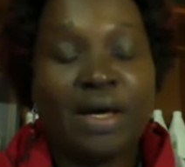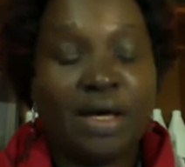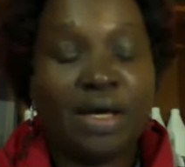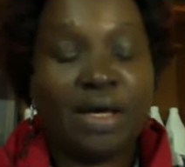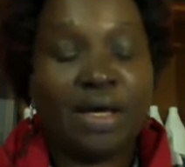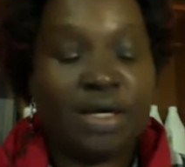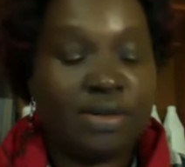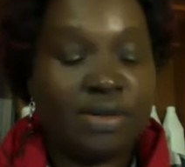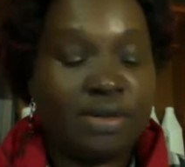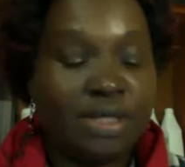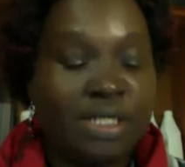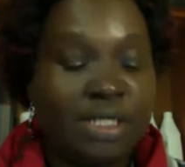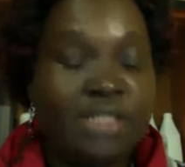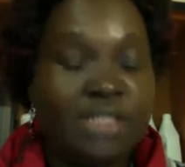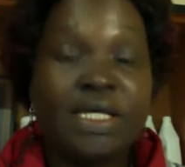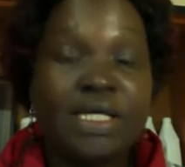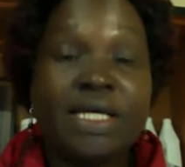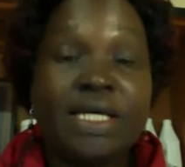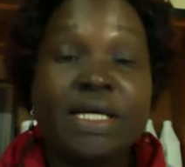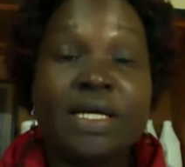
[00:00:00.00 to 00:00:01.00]

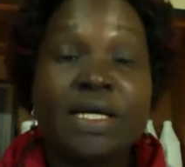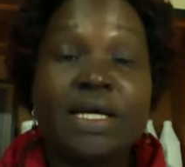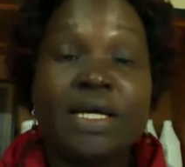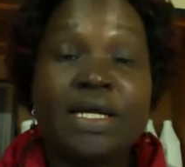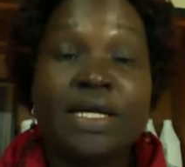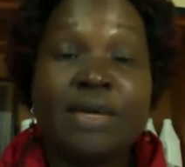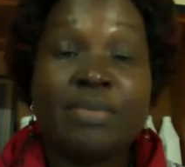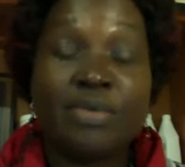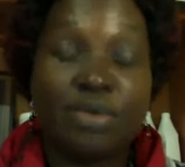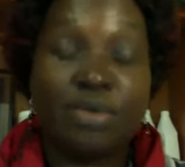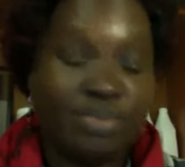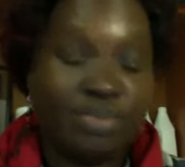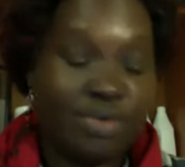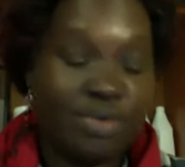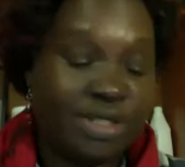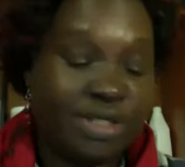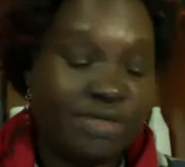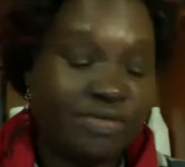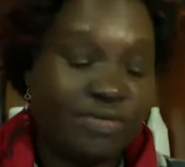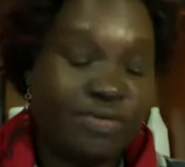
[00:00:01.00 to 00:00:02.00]
eating inappropriate
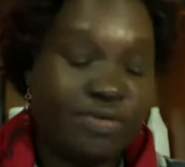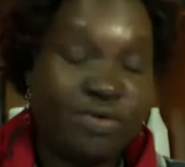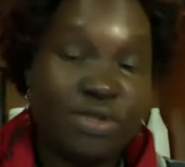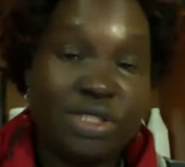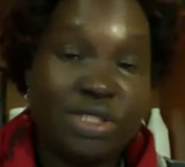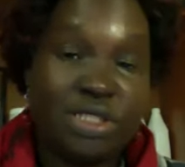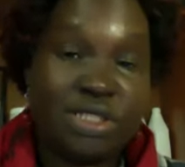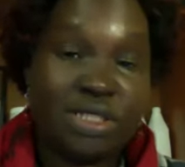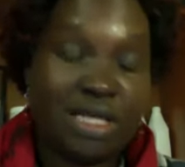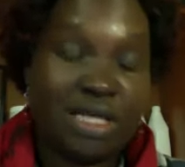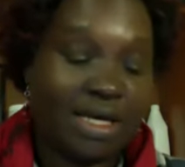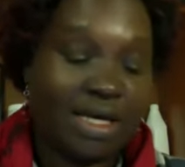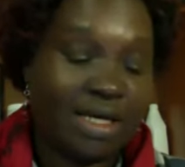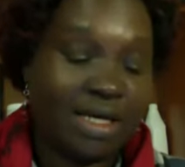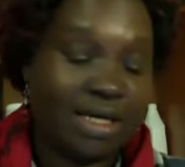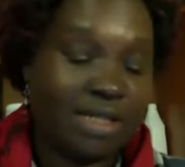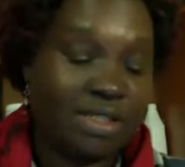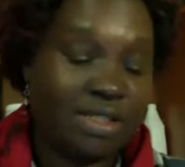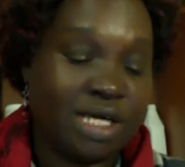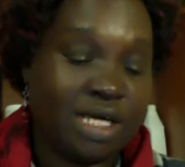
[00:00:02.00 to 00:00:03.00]
foods like
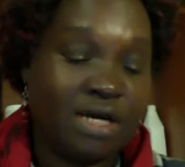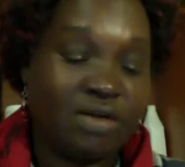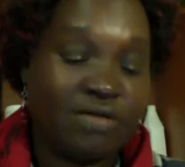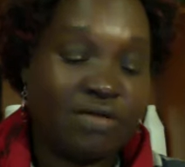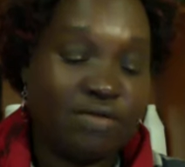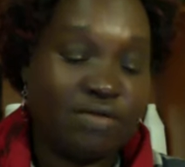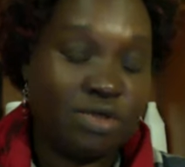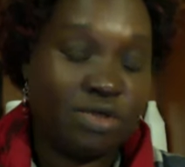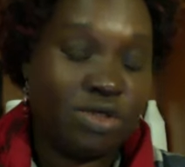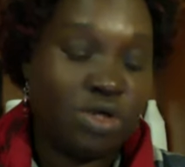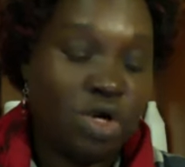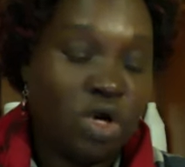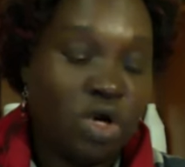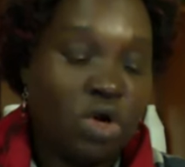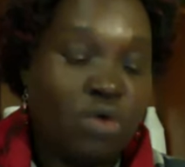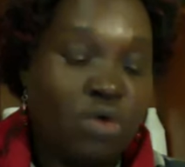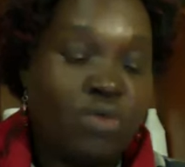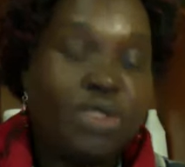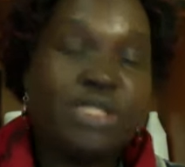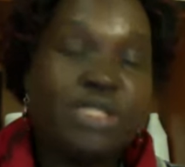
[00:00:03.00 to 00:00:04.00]
junk food,
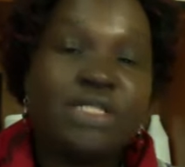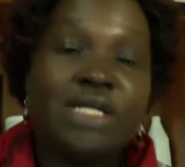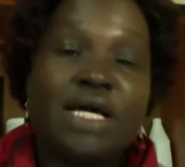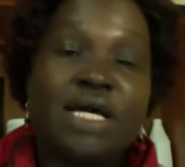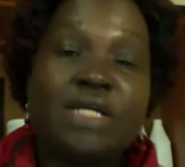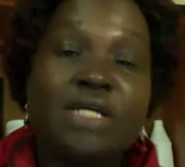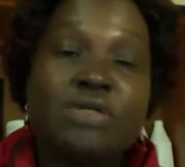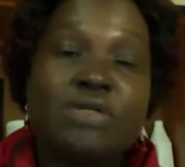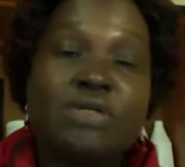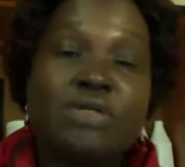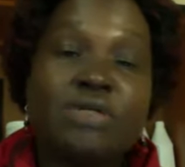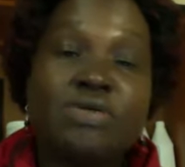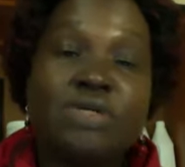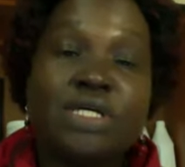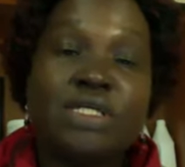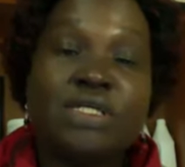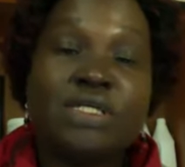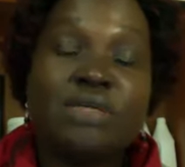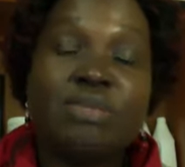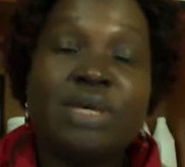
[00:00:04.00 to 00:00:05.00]
which tend to
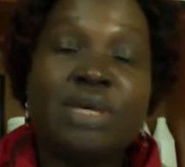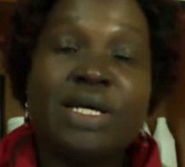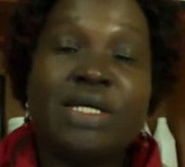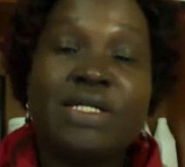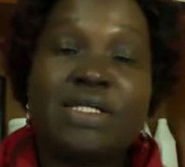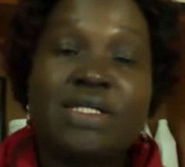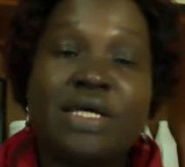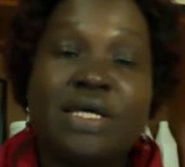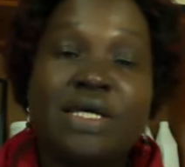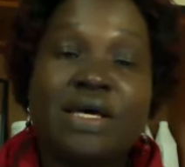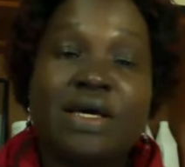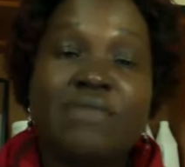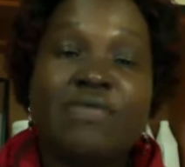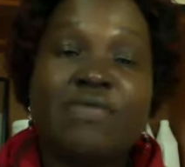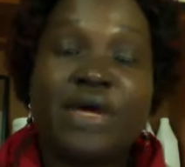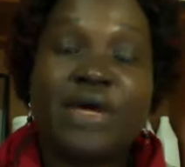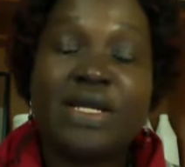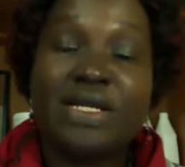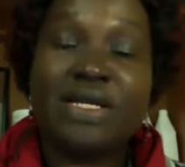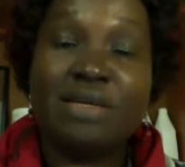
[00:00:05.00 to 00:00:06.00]
decimate the
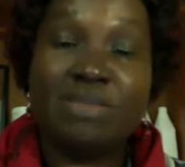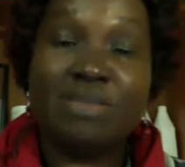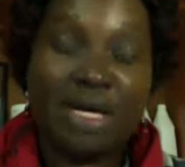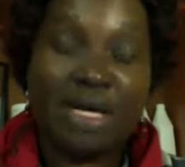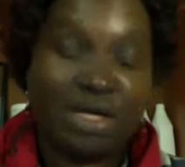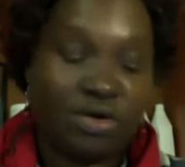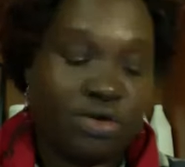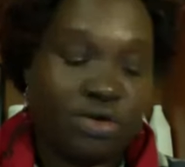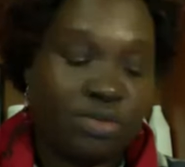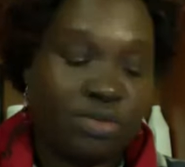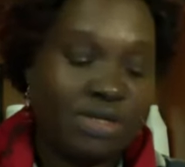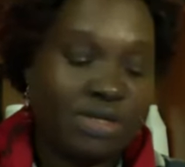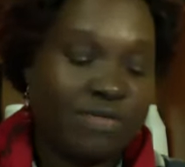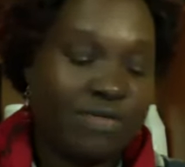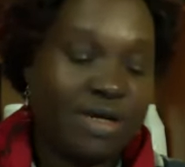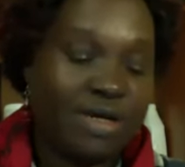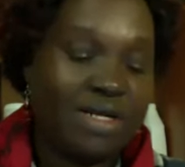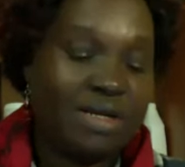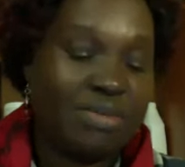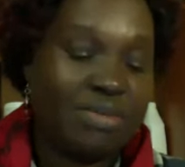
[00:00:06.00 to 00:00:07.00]
friendly microbes. The
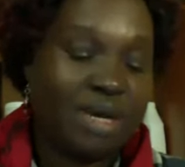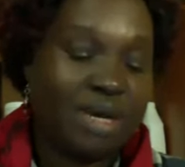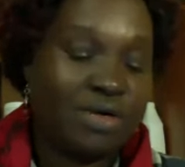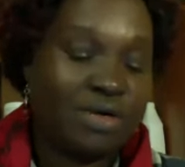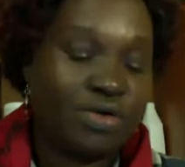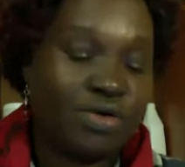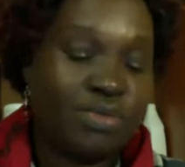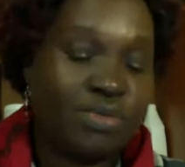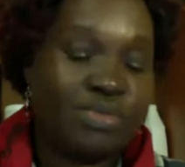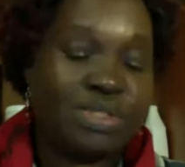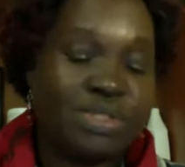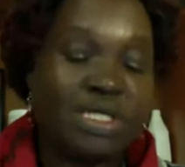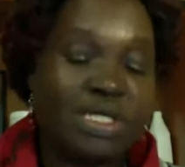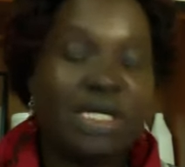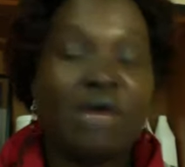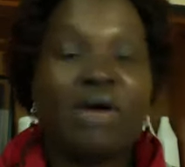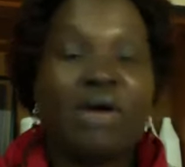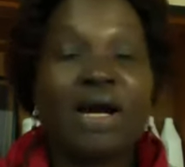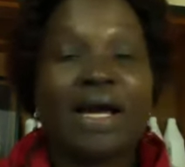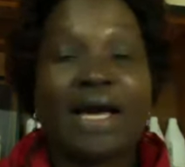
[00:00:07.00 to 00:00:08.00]
friendly microbes in
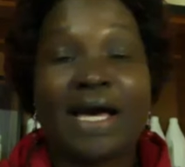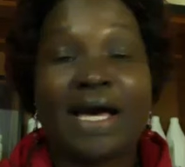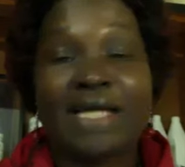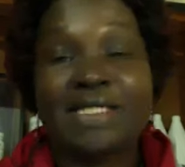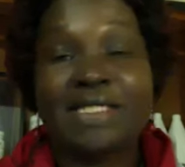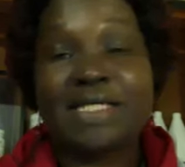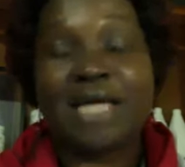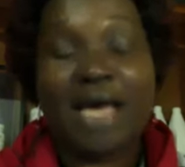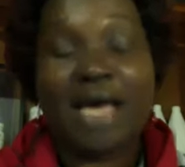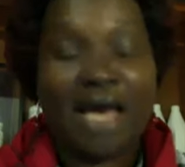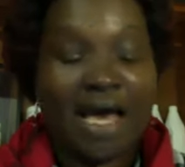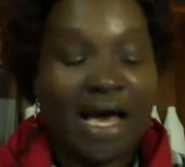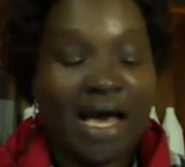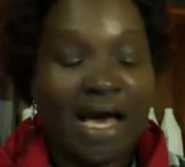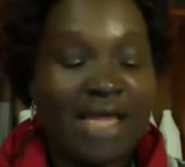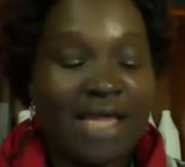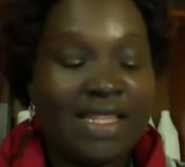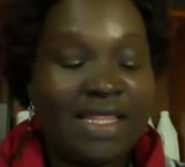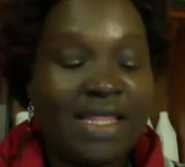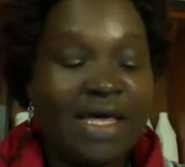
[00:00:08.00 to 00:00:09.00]
our gut
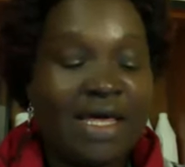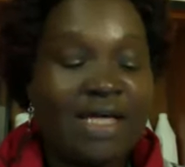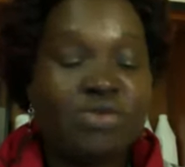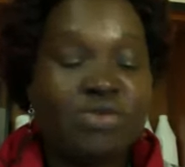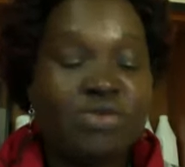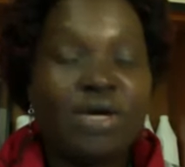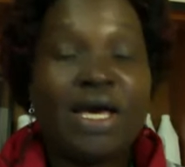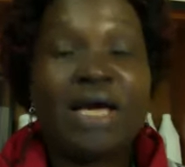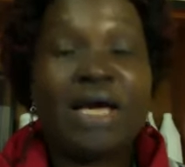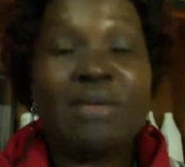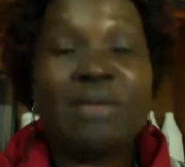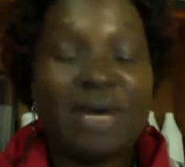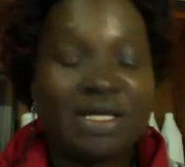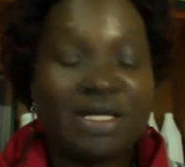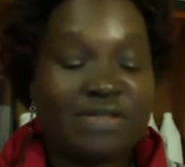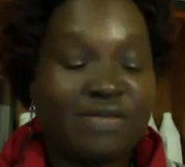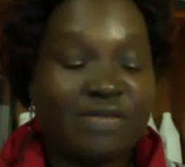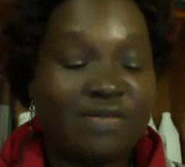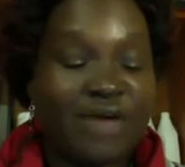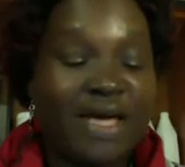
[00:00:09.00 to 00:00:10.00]
are there to help
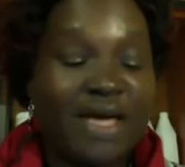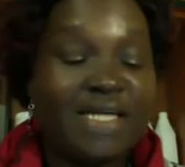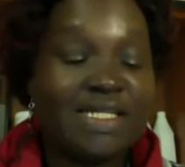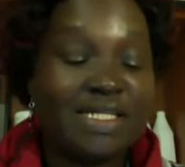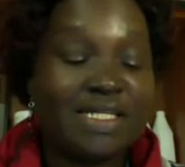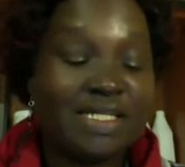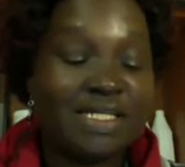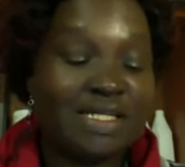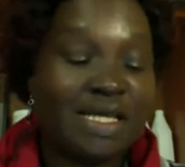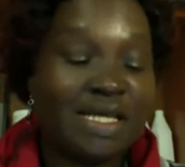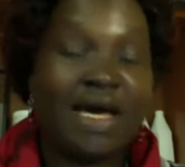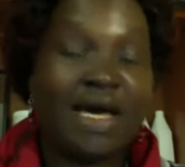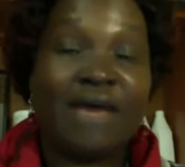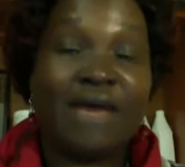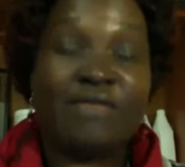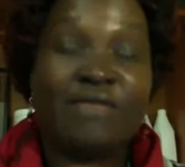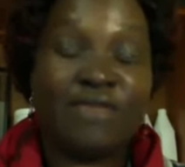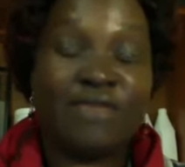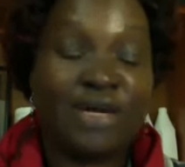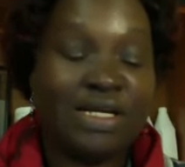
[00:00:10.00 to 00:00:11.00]
us fight the
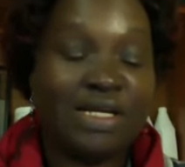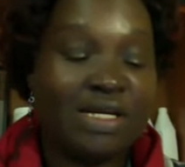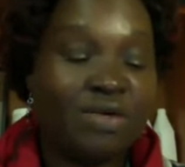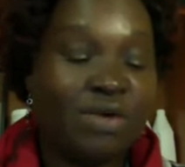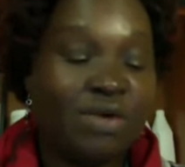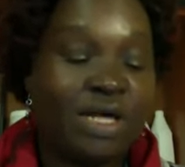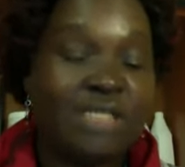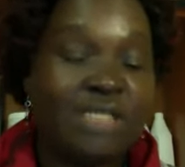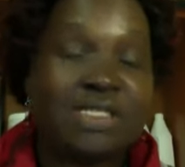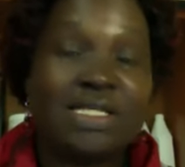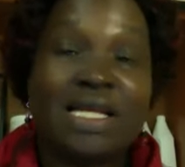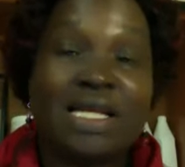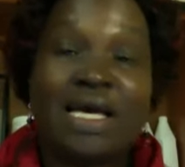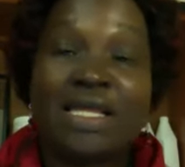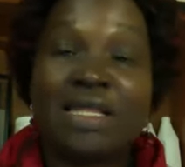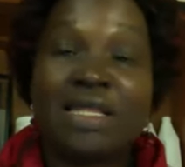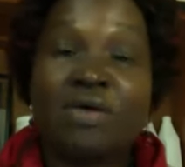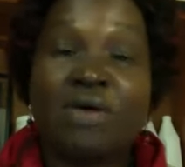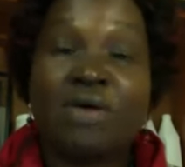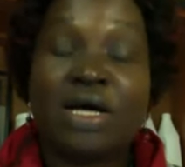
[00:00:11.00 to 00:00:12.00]
unfriendly ones,
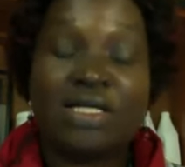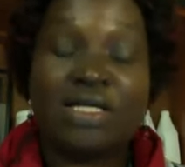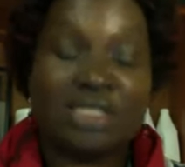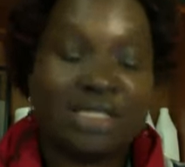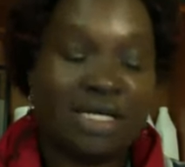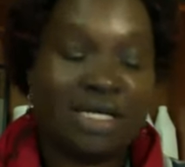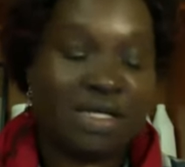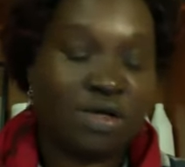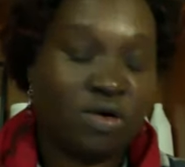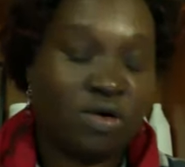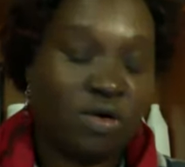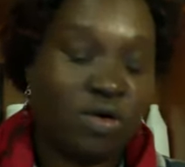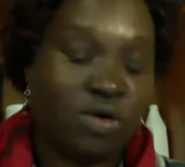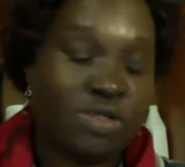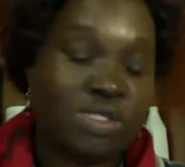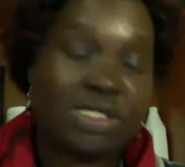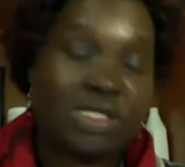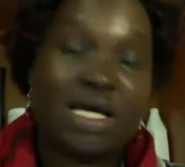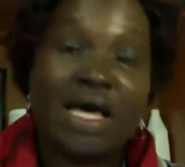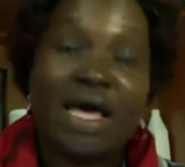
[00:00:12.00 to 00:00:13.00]
like the ones that
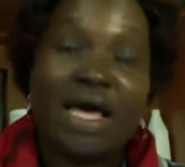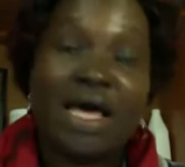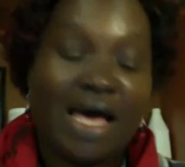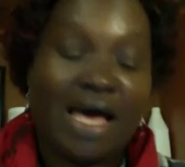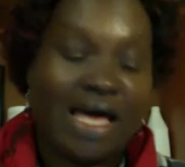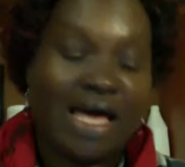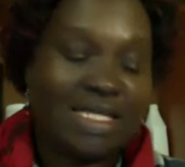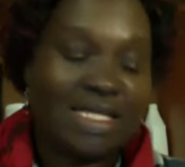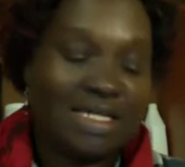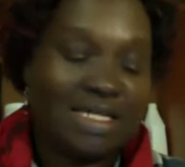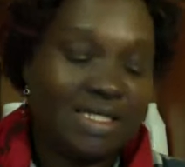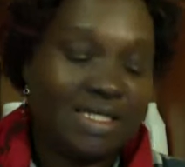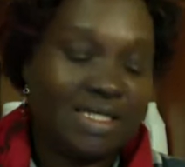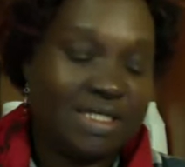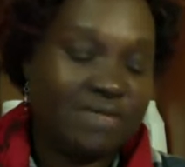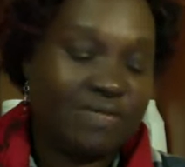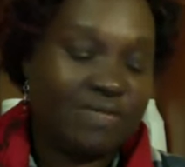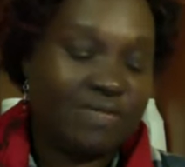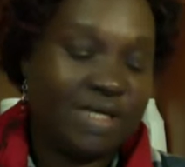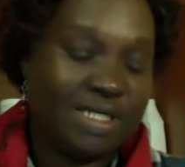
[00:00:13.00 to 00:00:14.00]
cause
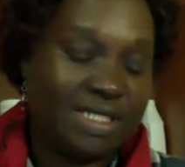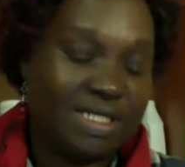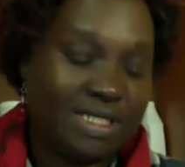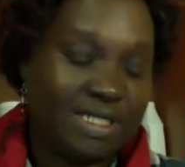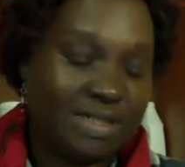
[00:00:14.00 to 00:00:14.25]
athlete's feet.